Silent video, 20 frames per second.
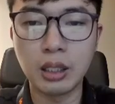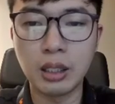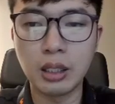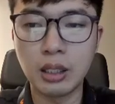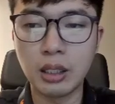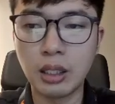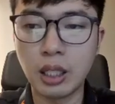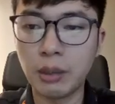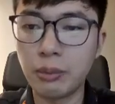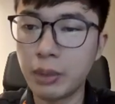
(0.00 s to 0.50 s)

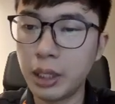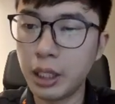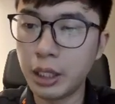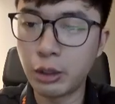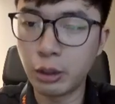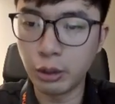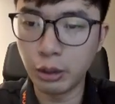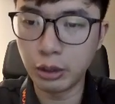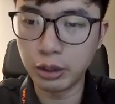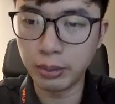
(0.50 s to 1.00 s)
me
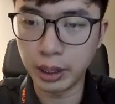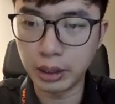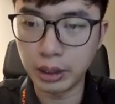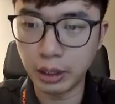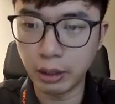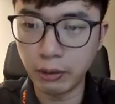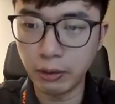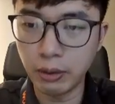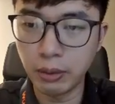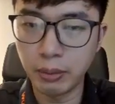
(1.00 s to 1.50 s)
introduce
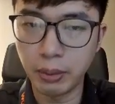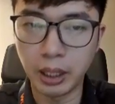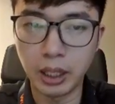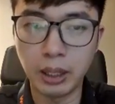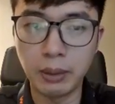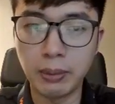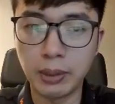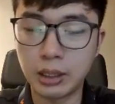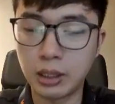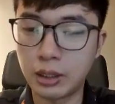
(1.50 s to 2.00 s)
myself. My
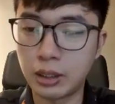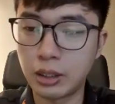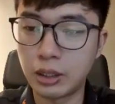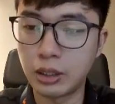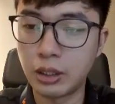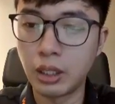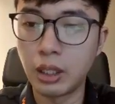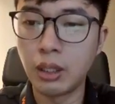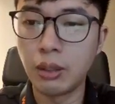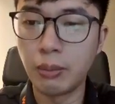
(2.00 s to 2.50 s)
name is
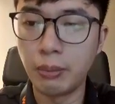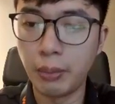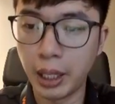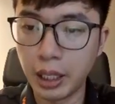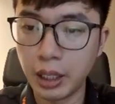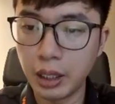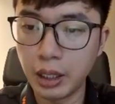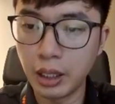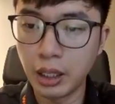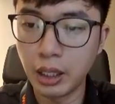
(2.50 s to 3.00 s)

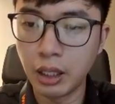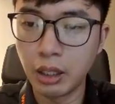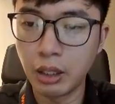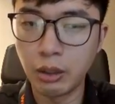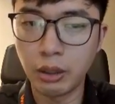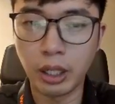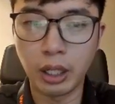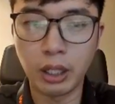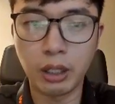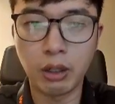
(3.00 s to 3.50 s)
Ming. You
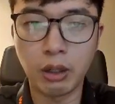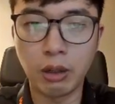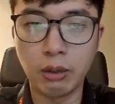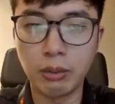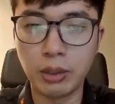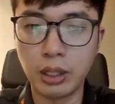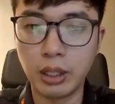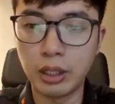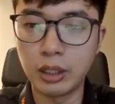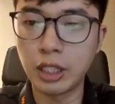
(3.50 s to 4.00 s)
can call
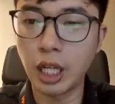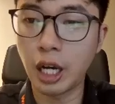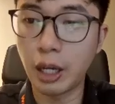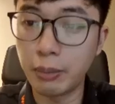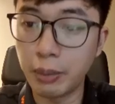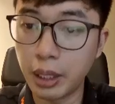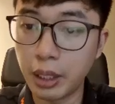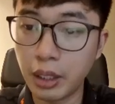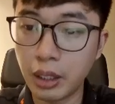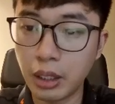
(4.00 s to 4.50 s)
me
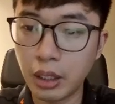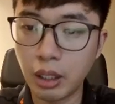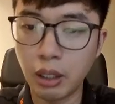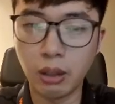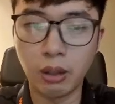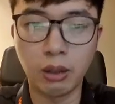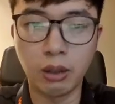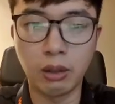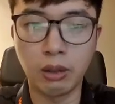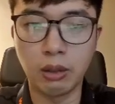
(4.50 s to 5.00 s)
Charming
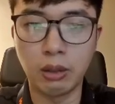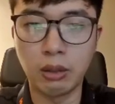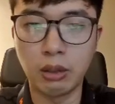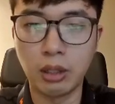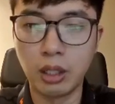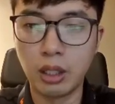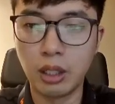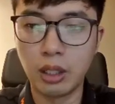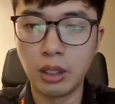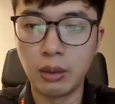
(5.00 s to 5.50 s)
or
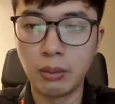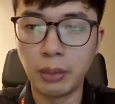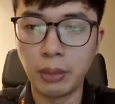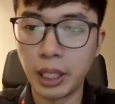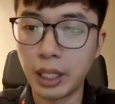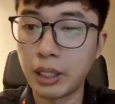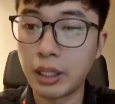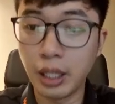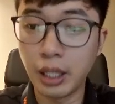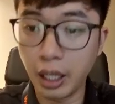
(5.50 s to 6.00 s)

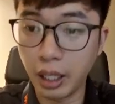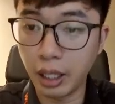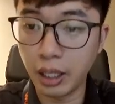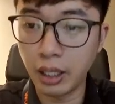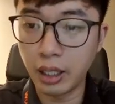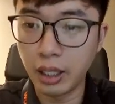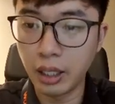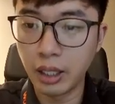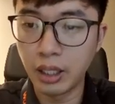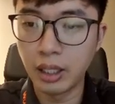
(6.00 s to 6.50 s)
Ming Ge.
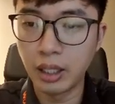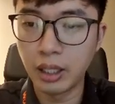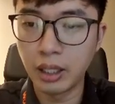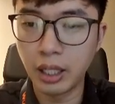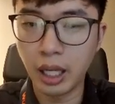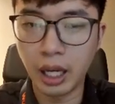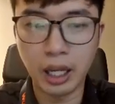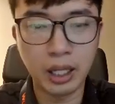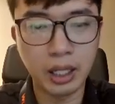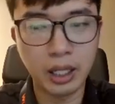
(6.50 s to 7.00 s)

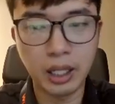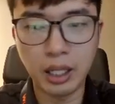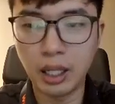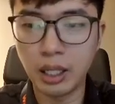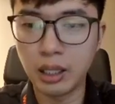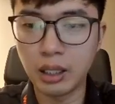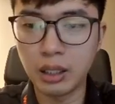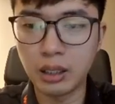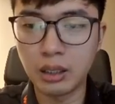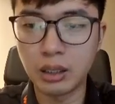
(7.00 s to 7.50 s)
Yeah,
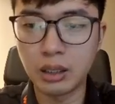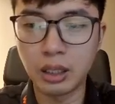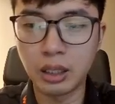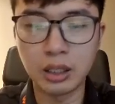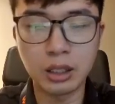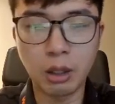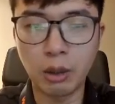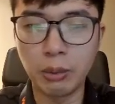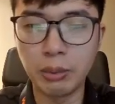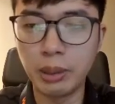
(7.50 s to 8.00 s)
and
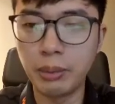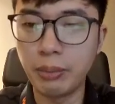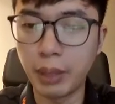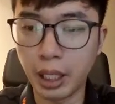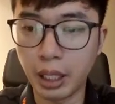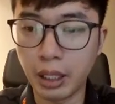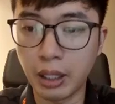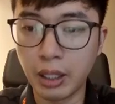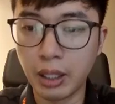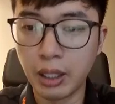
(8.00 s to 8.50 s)
just call me
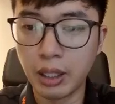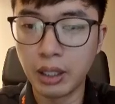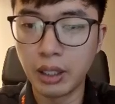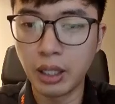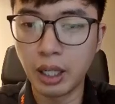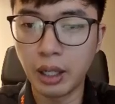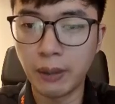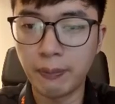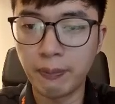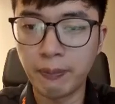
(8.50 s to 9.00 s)
Ming.
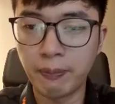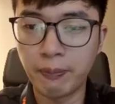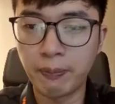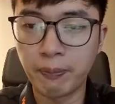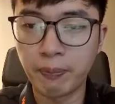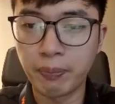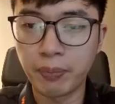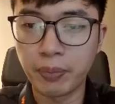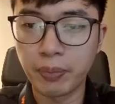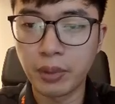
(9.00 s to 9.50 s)
Yeah.
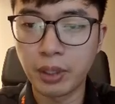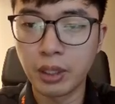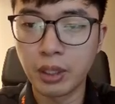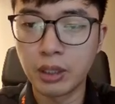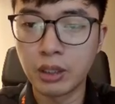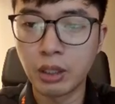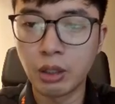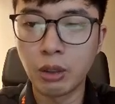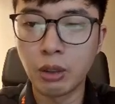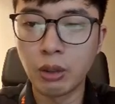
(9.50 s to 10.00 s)

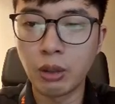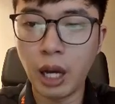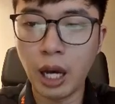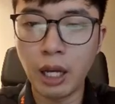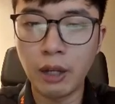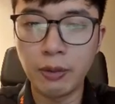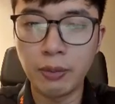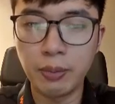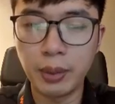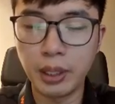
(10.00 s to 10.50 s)
So I
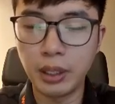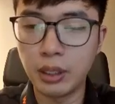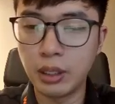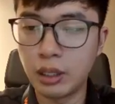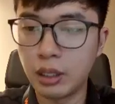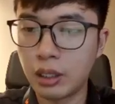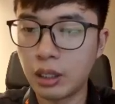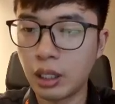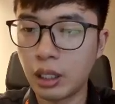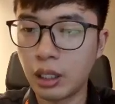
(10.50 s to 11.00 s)
have
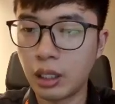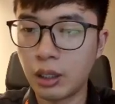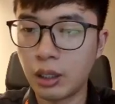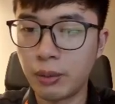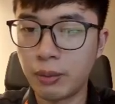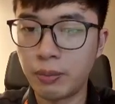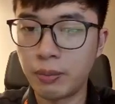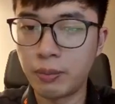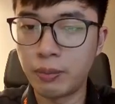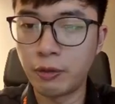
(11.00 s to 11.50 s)
been a
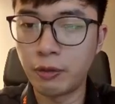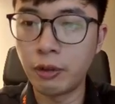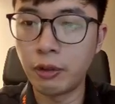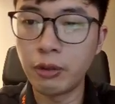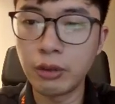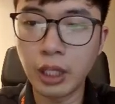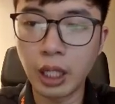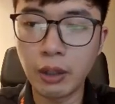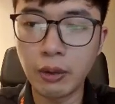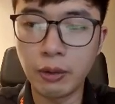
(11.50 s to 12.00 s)

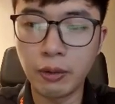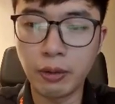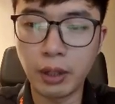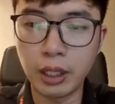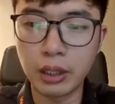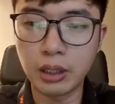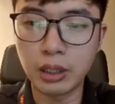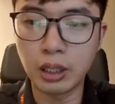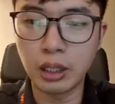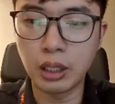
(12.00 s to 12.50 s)
full-time investor